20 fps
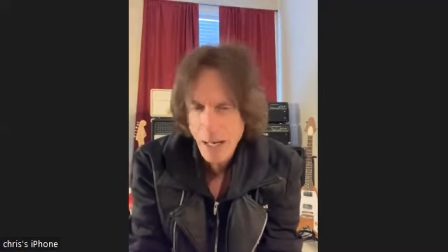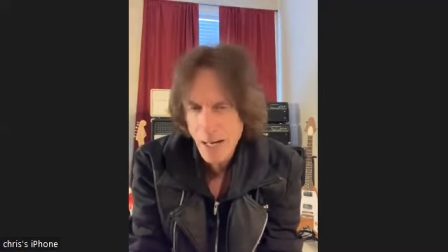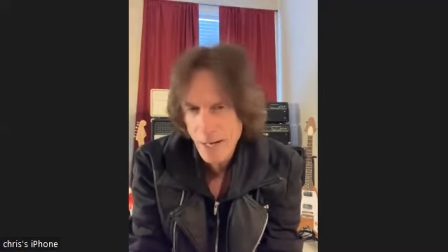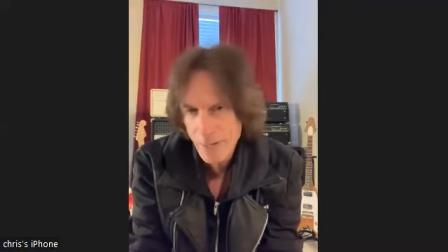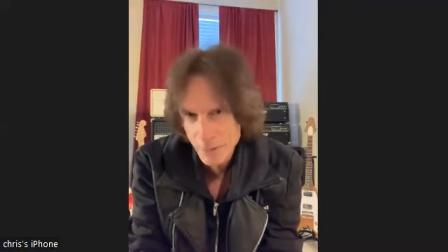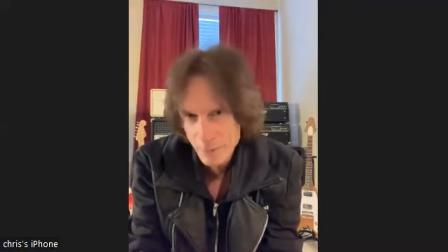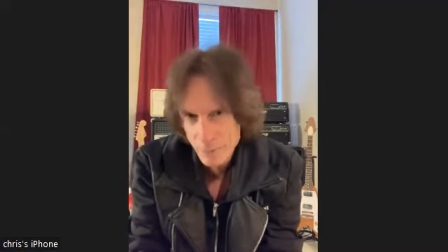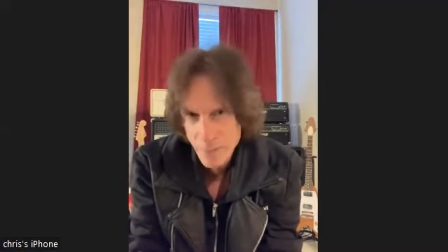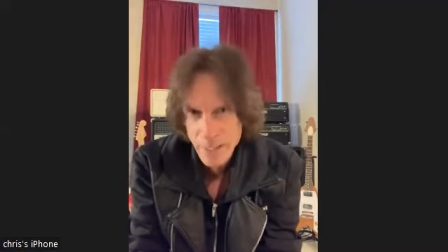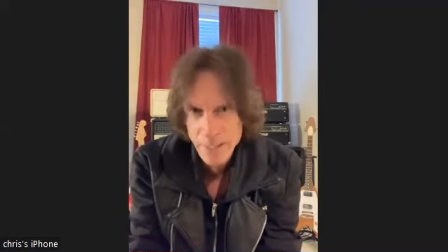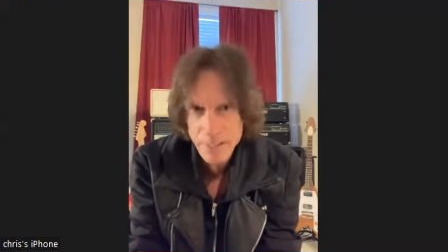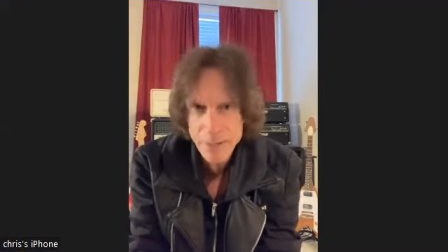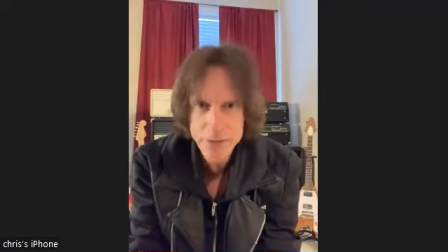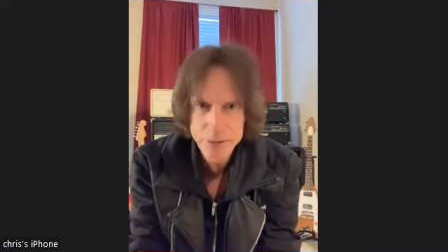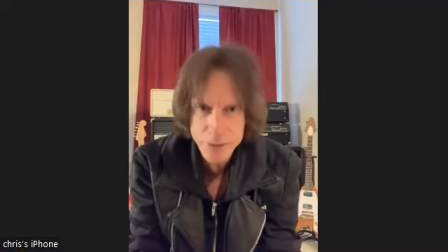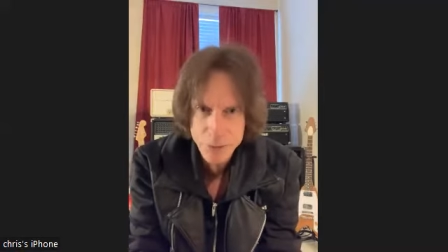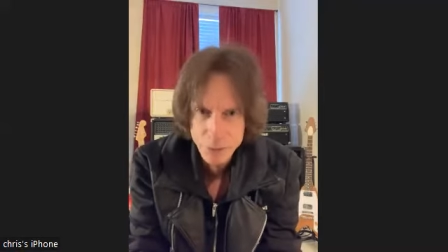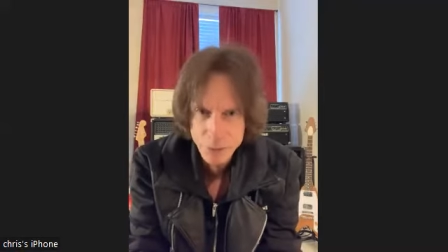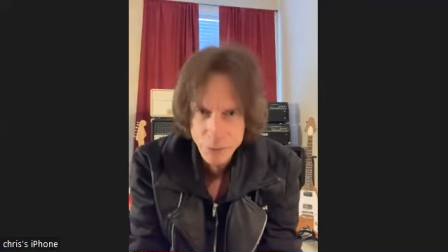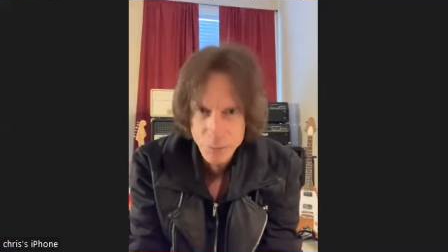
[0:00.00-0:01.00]
iron maiden
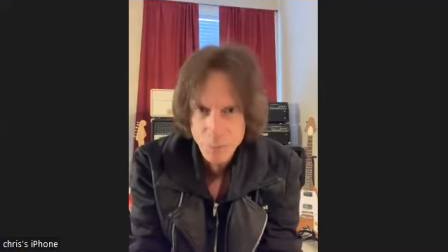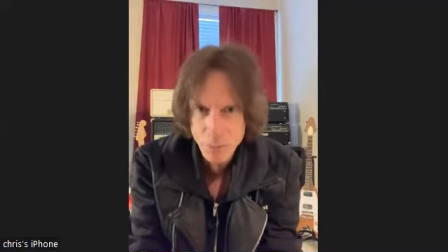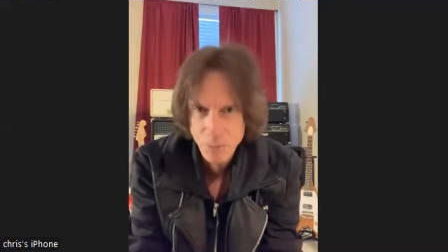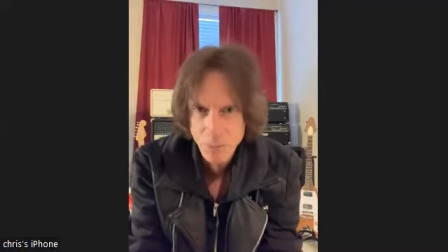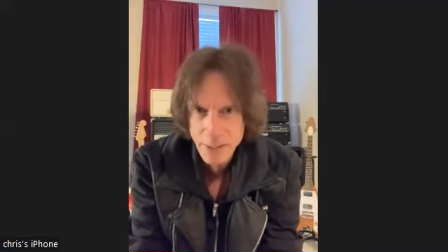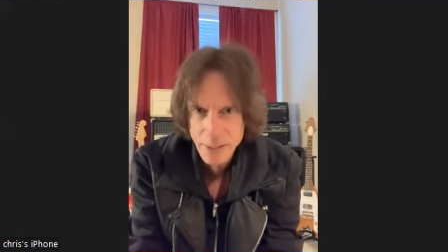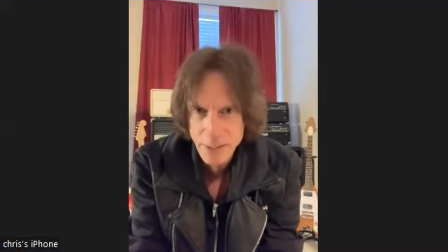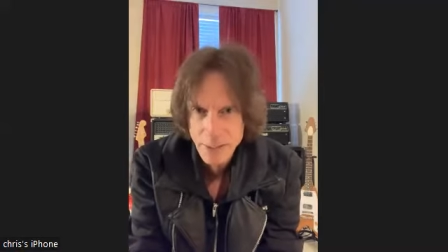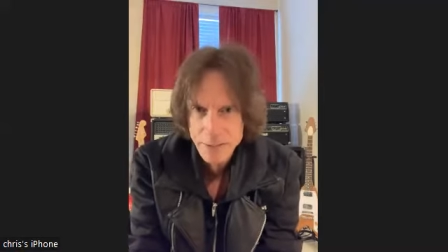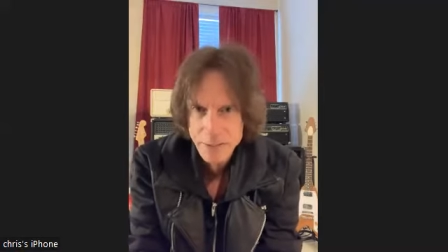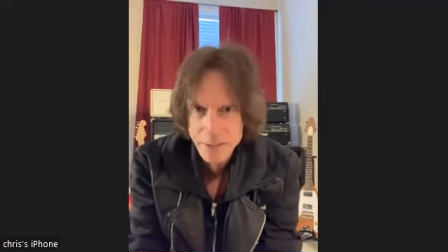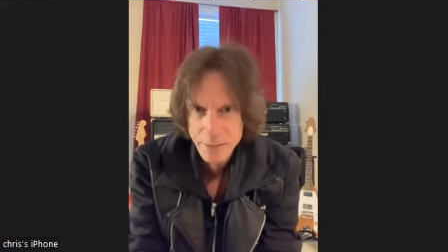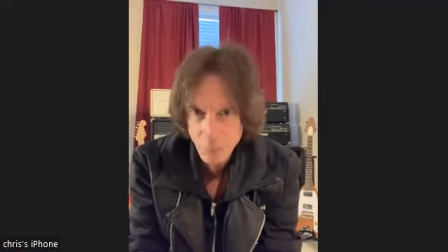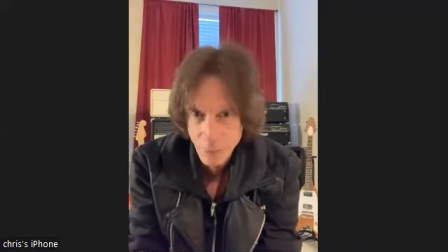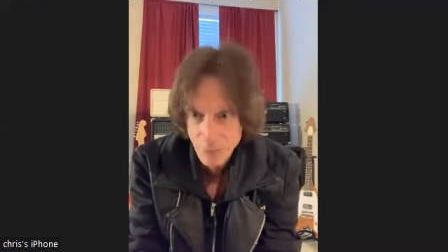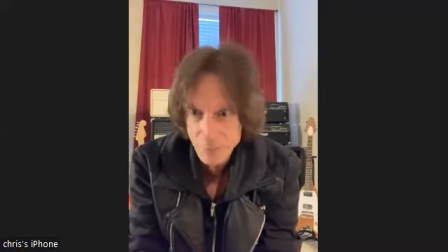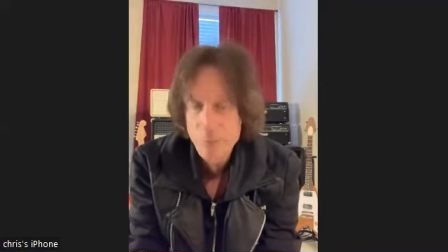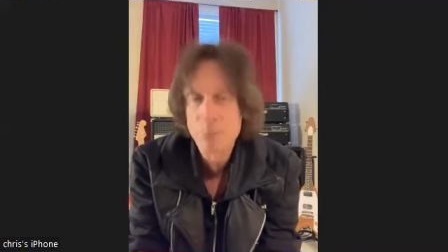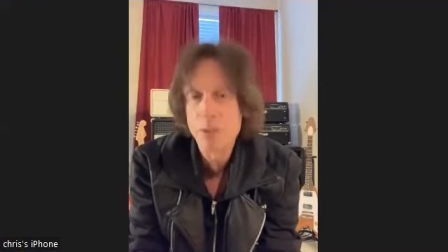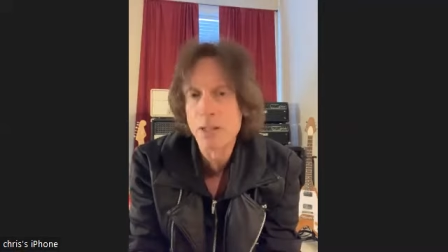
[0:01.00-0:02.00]
judas priest it would
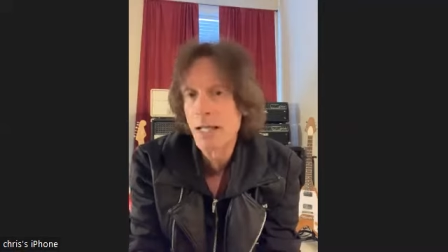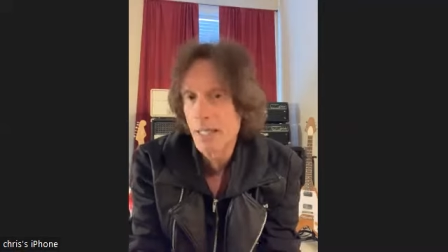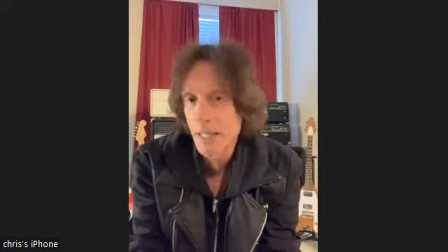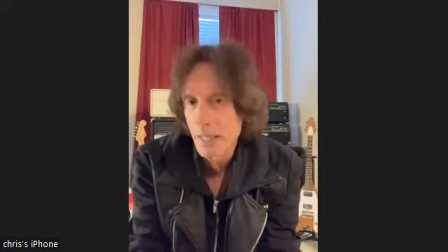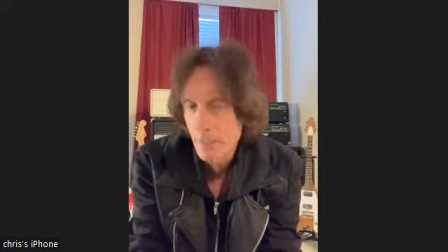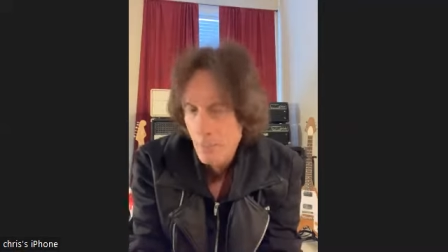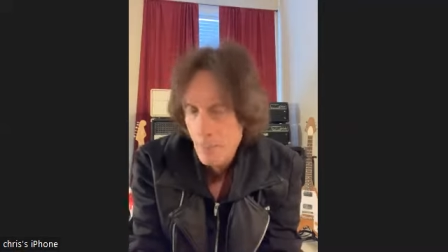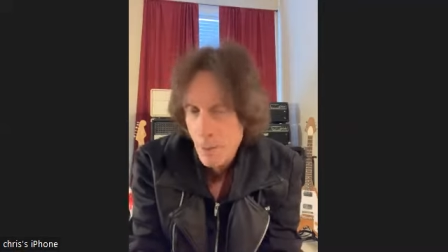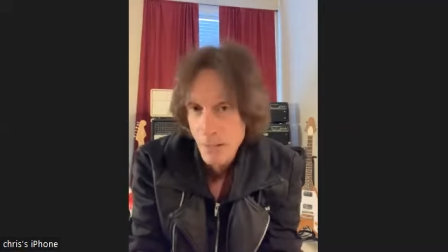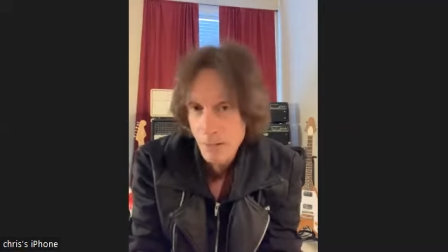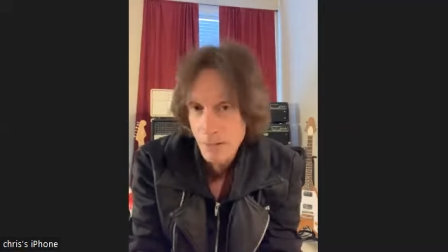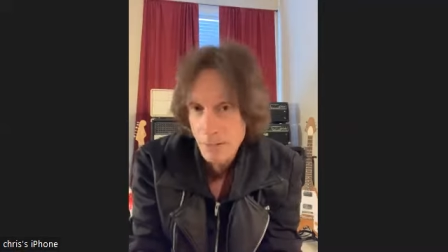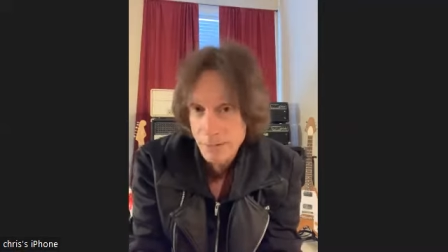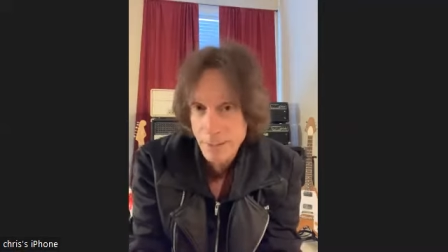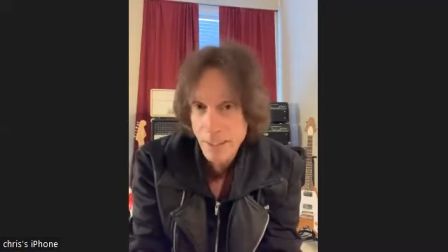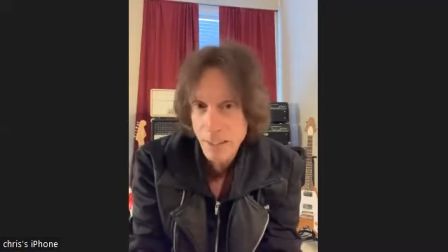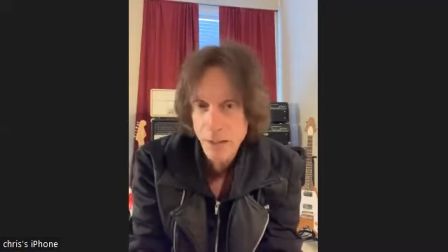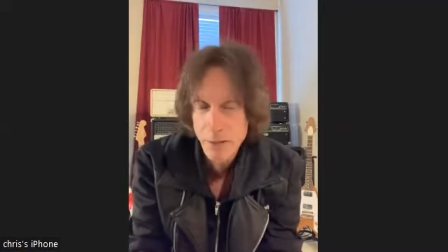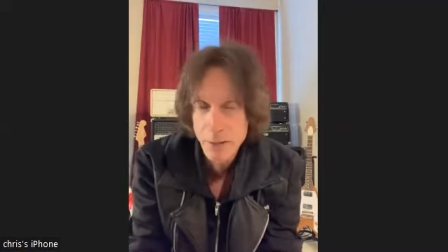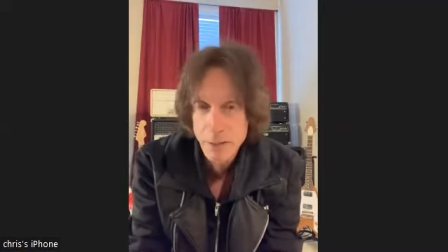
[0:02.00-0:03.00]
even play
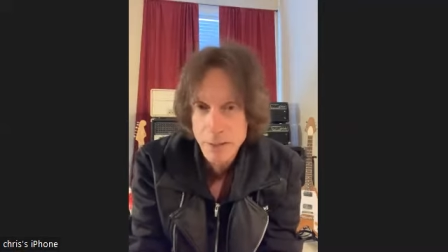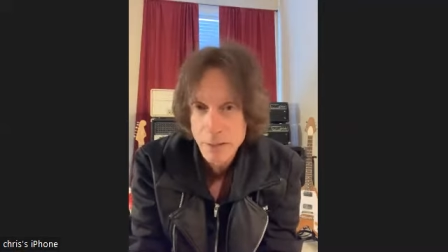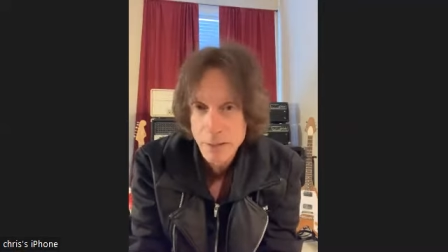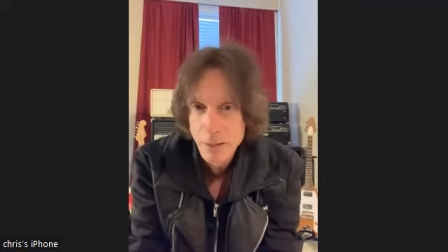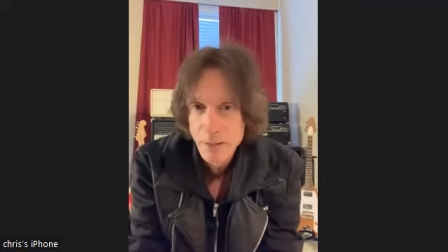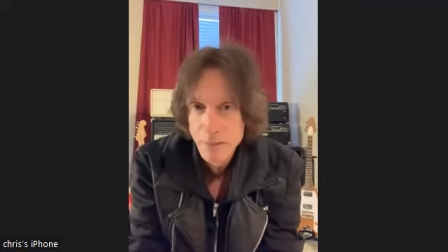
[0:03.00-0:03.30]
Impellitteri